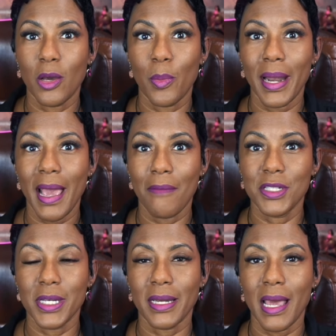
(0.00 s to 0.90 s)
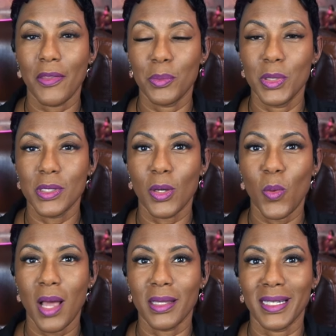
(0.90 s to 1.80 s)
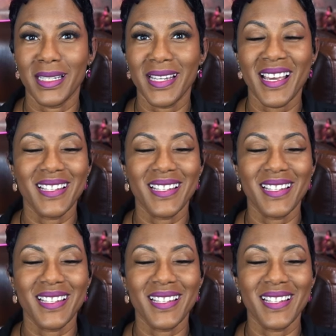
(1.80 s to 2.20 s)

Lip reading: but haven't checked out the music quality yet.